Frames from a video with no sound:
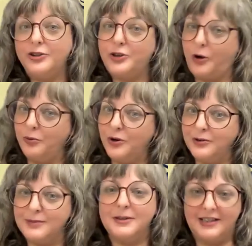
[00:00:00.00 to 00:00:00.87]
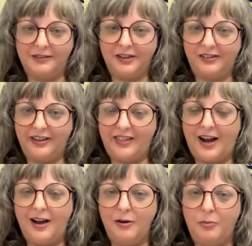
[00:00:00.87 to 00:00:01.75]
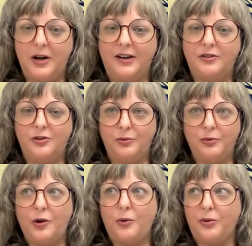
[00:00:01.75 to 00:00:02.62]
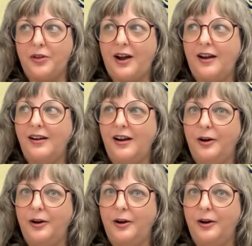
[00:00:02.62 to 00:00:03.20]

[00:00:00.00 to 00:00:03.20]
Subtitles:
don't know specifically that, but I do know that